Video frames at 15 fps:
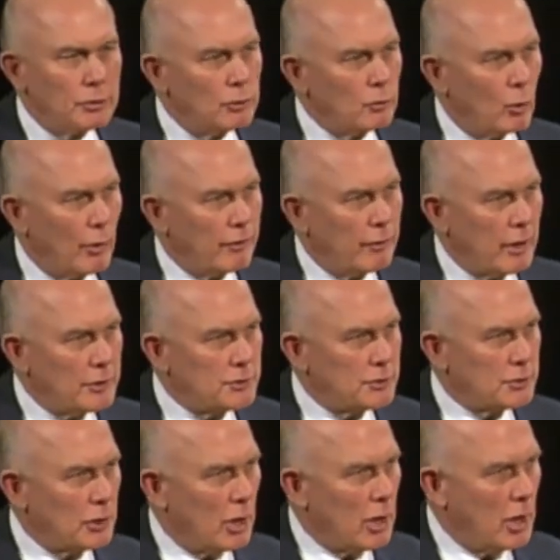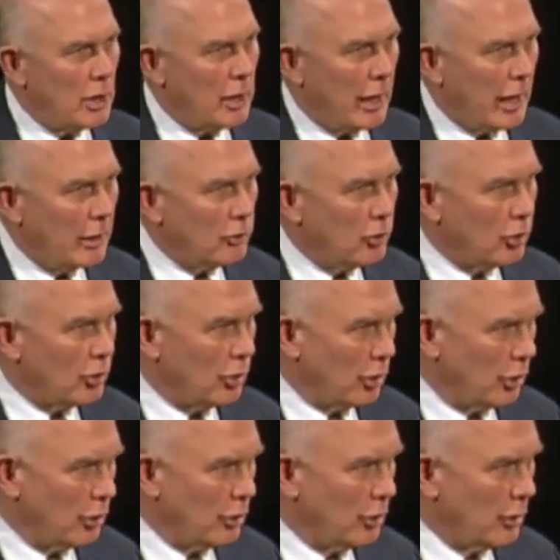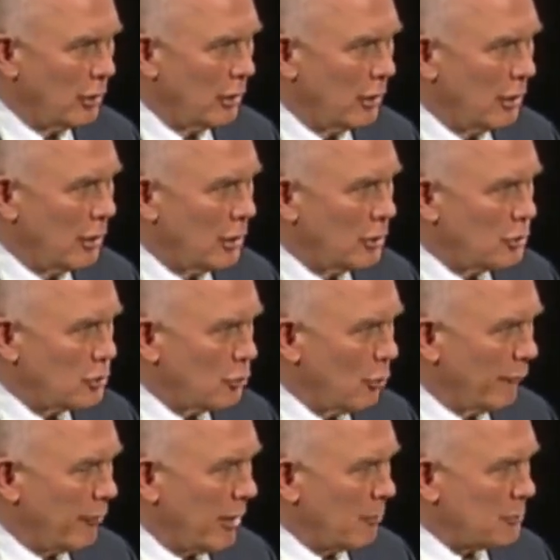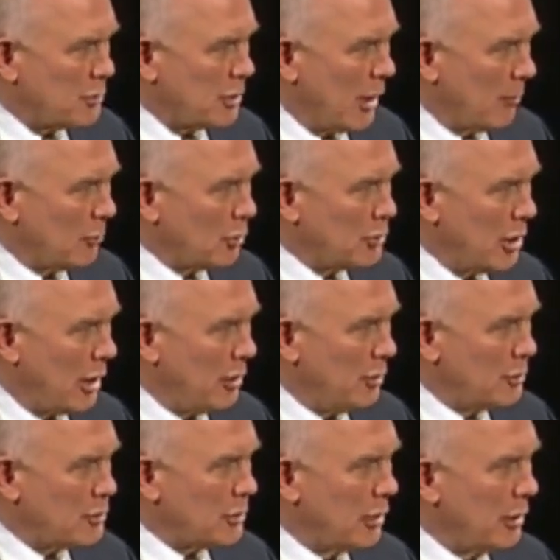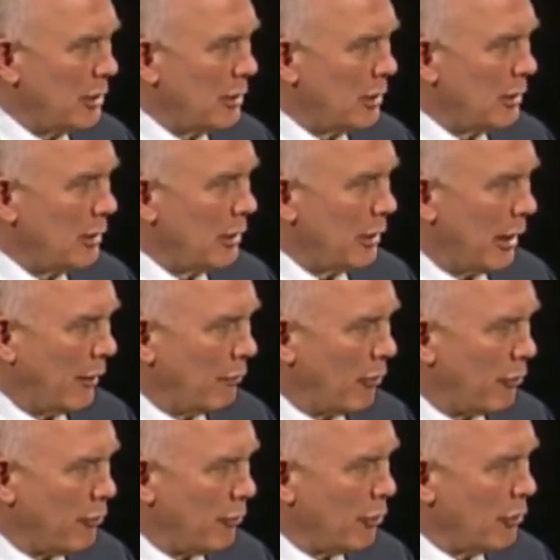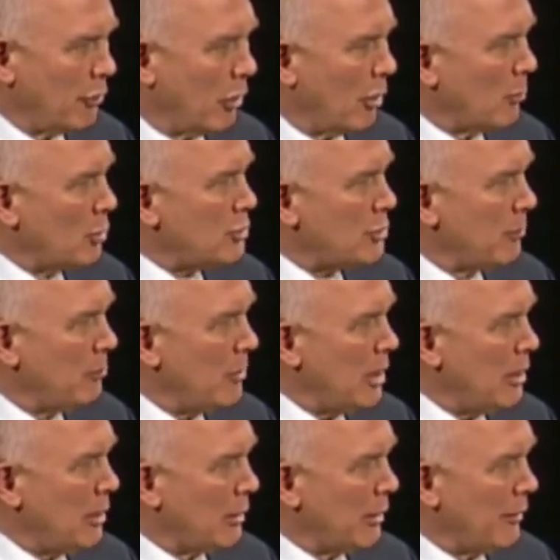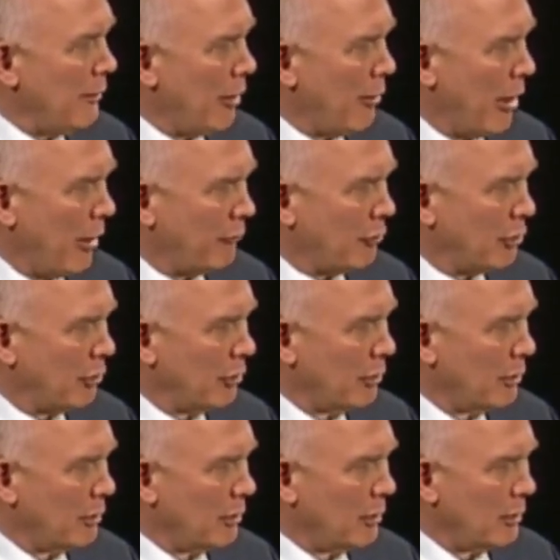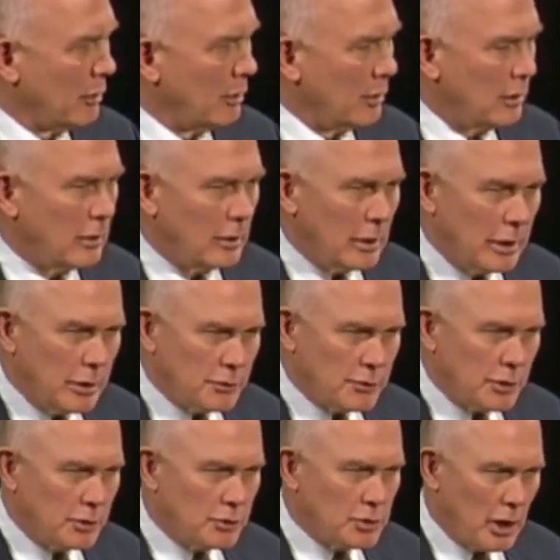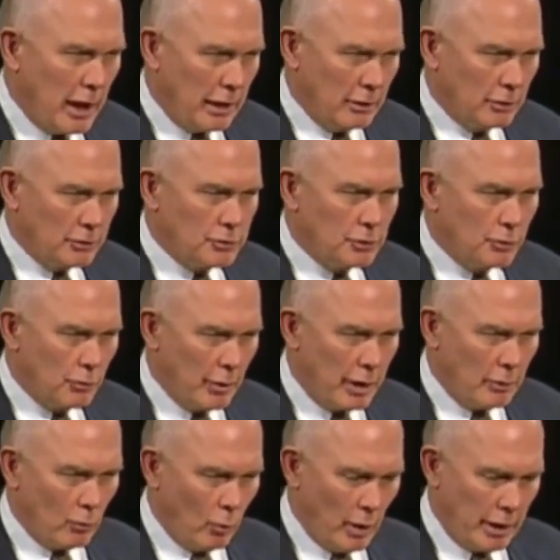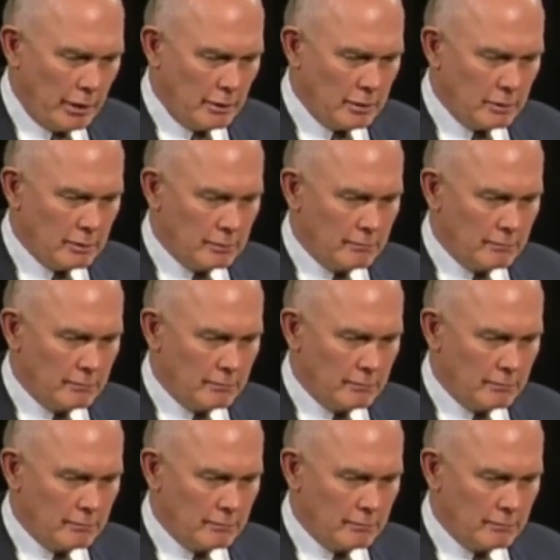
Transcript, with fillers: to what they saw and heard, two of them simultaneously and the third almost immediately thereafter, is entitled to great weight.